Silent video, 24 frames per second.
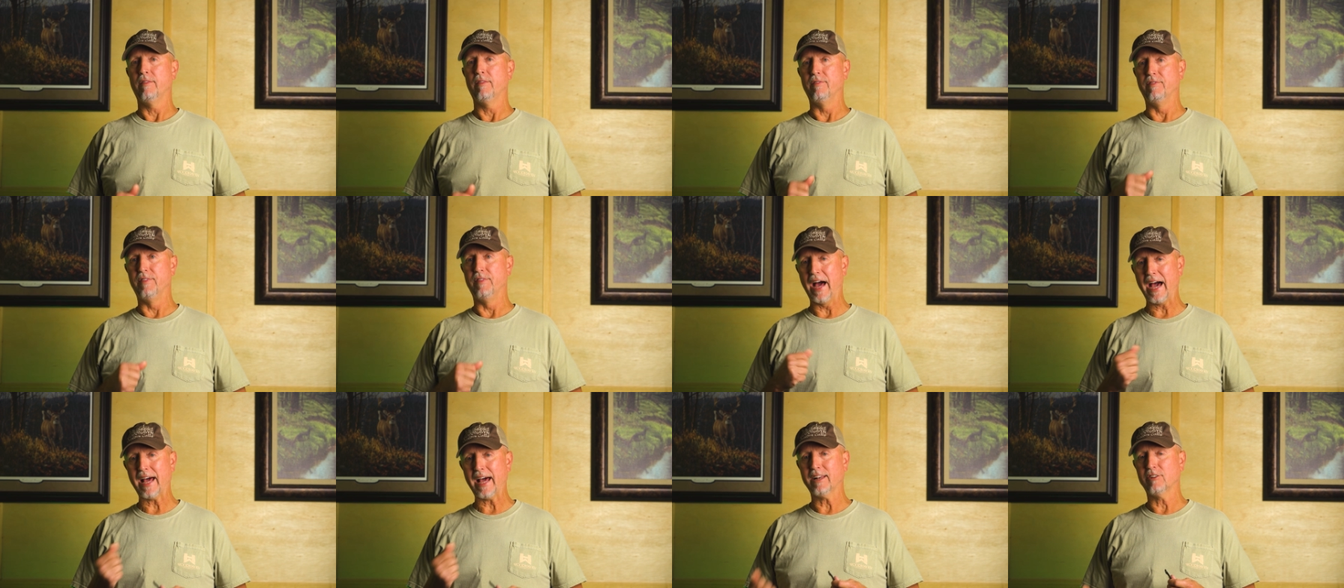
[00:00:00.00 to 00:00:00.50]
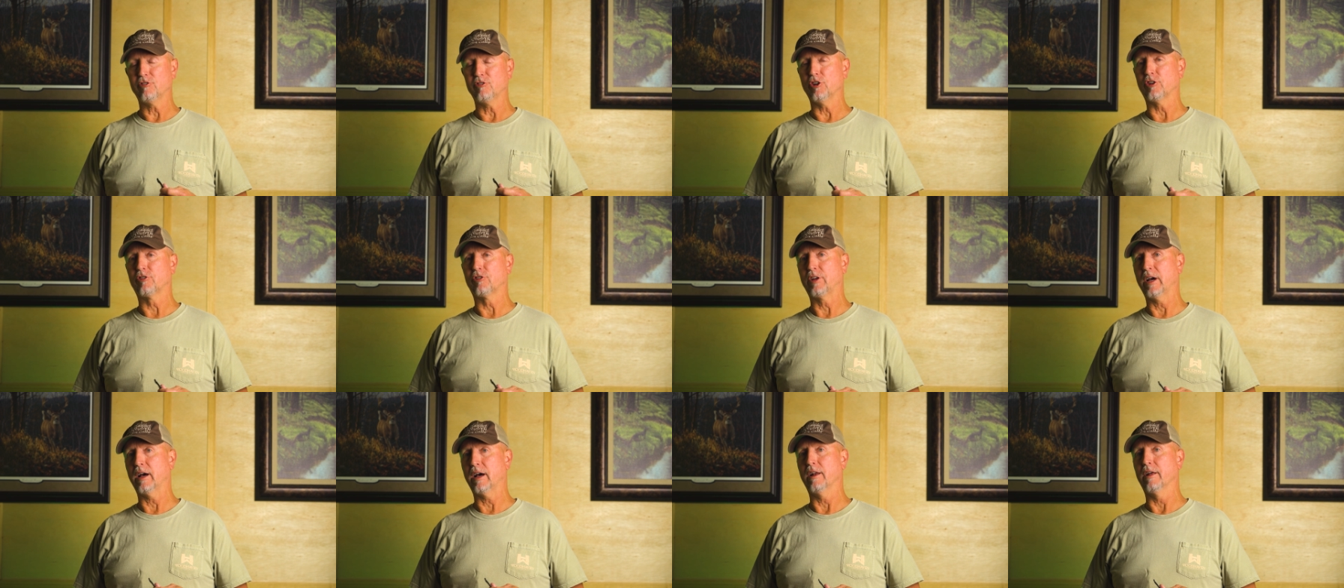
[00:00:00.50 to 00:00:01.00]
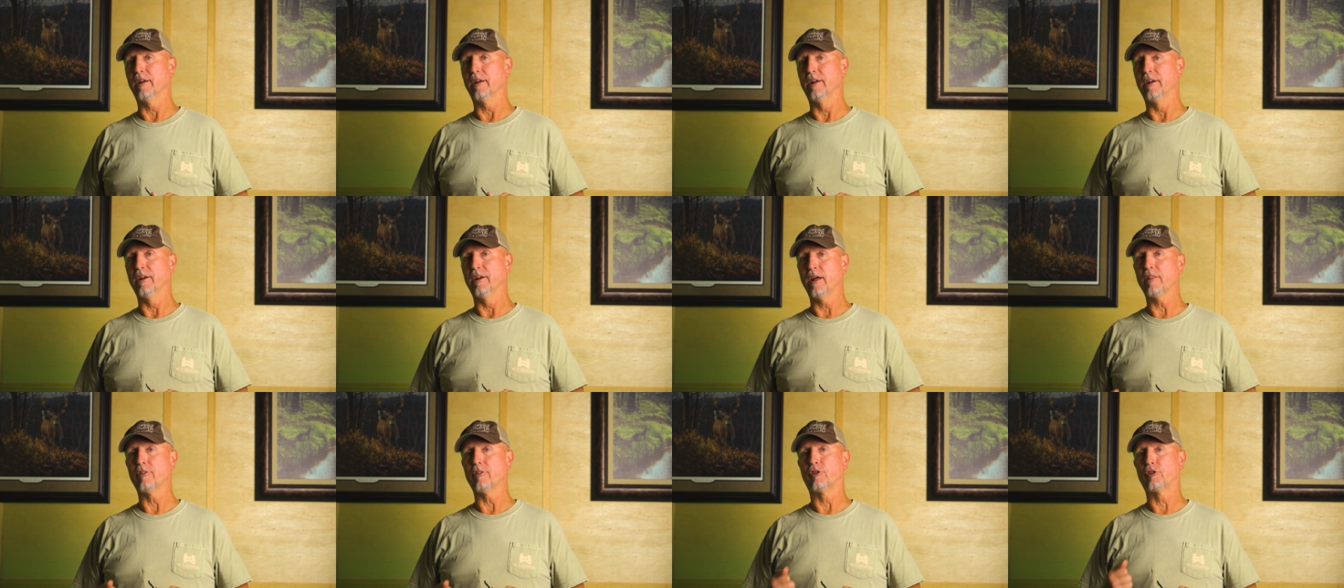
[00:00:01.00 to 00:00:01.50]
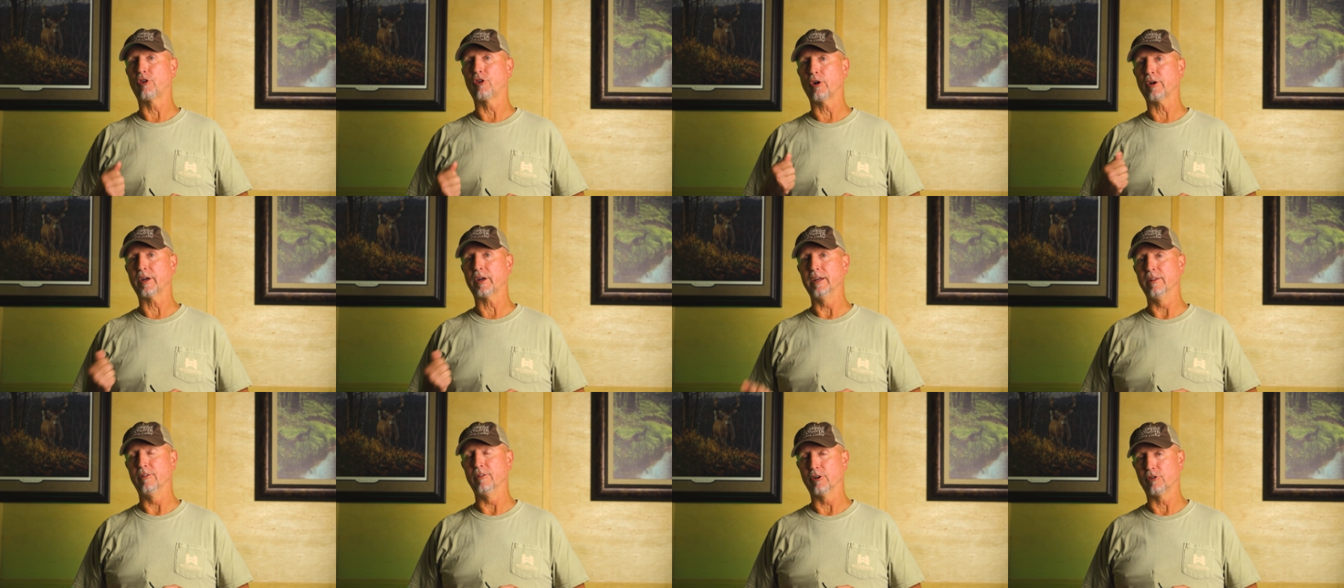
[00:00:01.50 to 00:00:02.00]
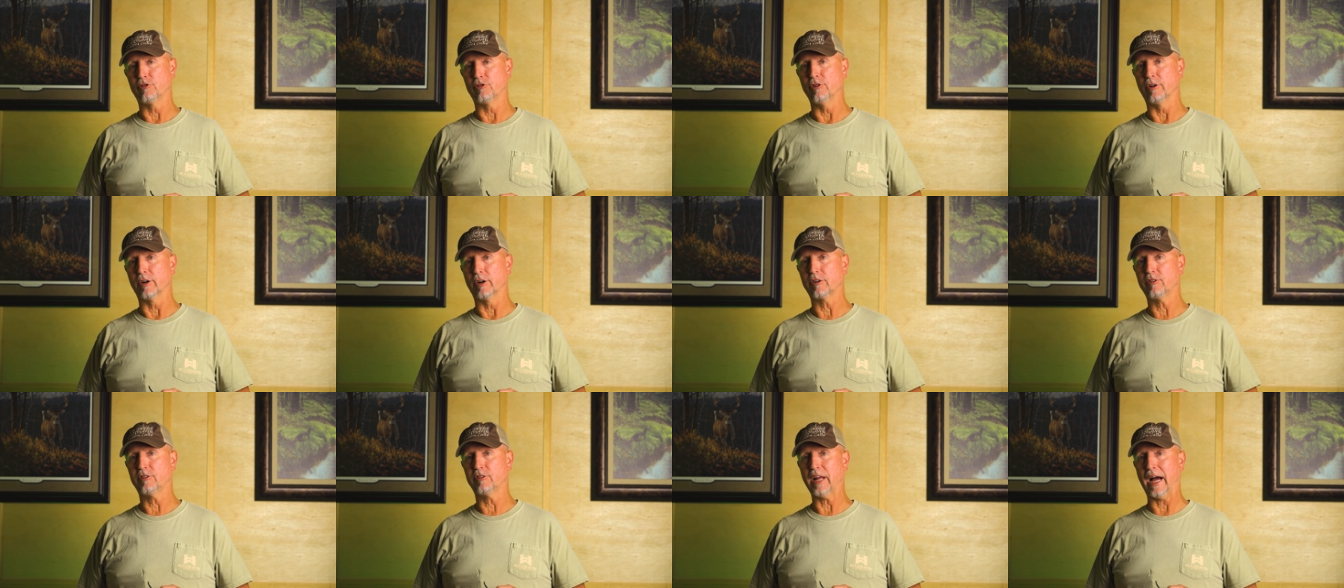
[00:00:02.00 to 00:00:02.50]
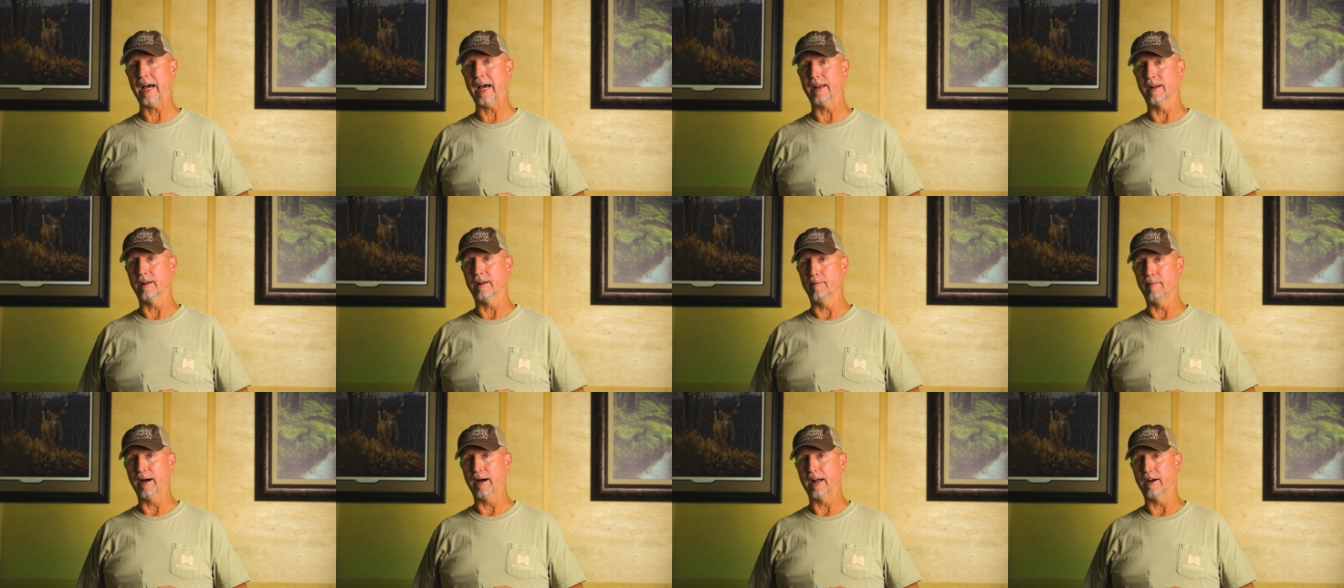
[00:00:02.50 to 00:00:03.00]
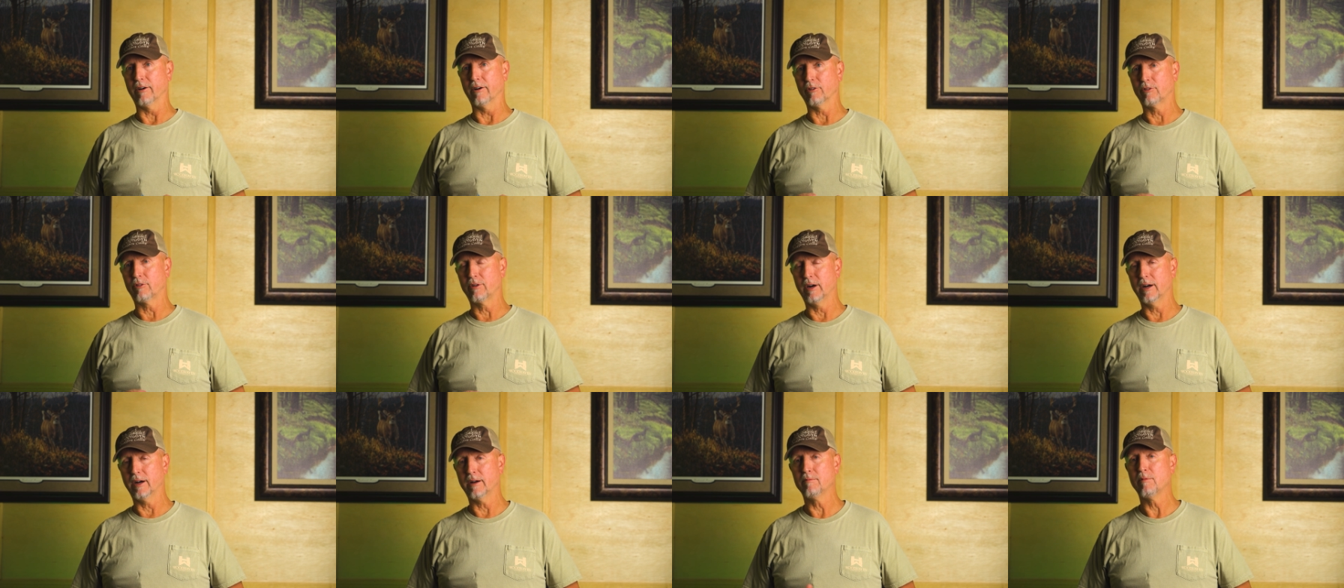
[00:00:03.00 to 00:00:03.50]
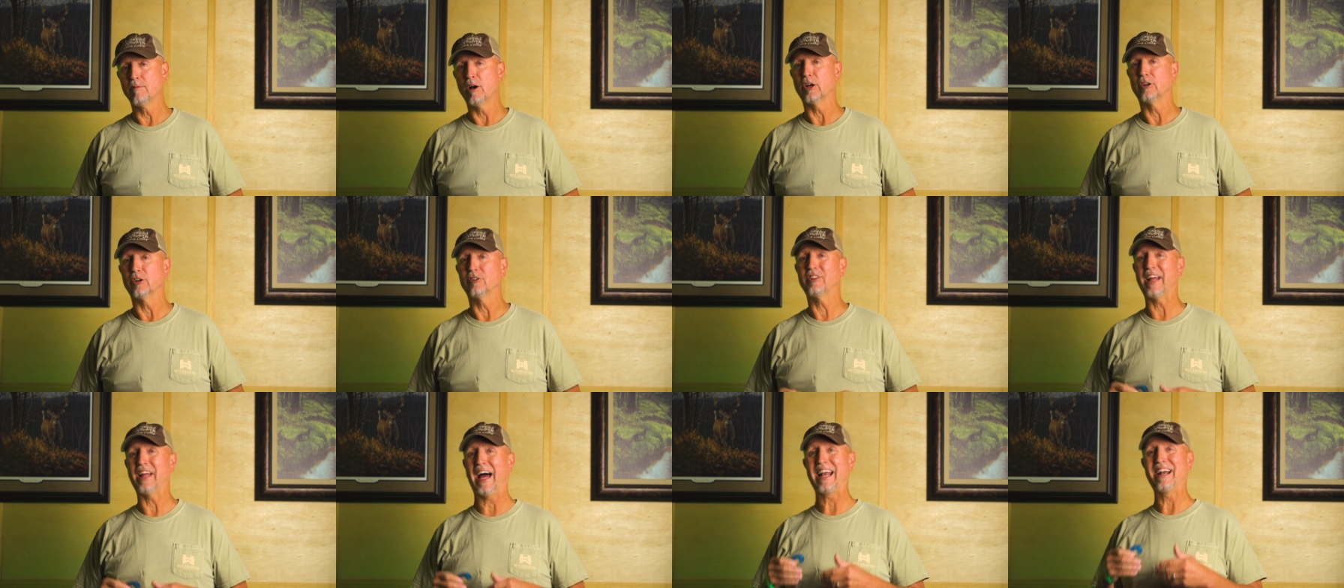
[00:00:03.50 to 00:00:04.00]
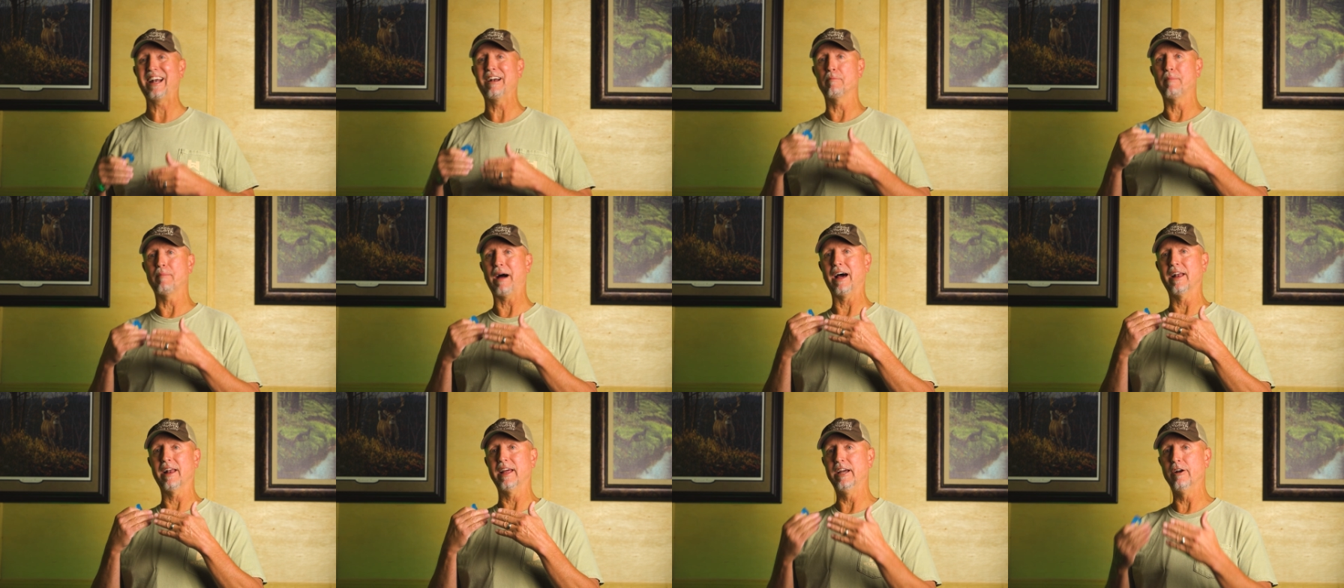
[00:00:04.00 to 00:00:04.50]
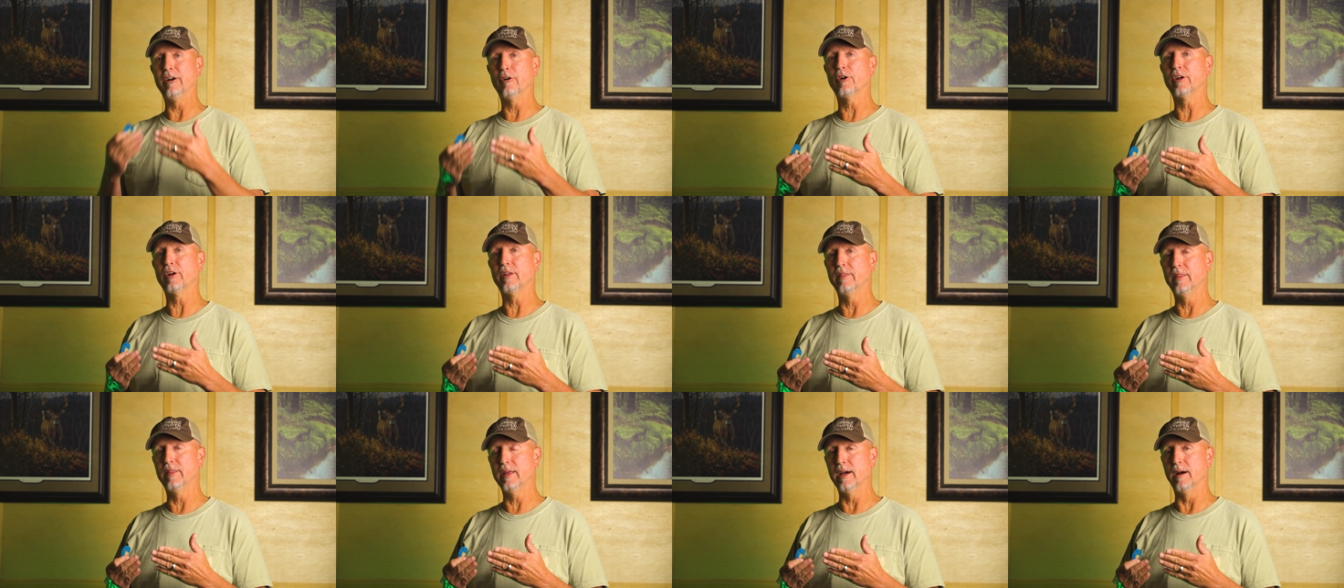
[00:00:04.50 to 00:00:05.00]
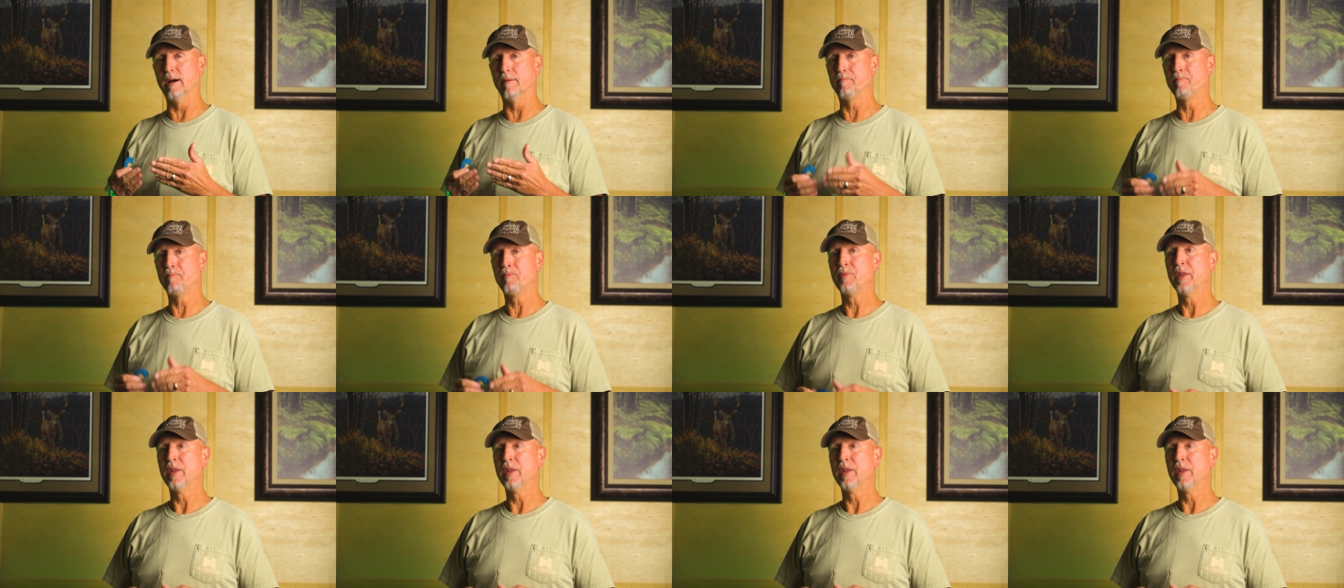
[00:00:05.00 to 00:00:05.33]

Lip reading: That is just telling another turkey that you're excited about it, okay? Excited about hearing them.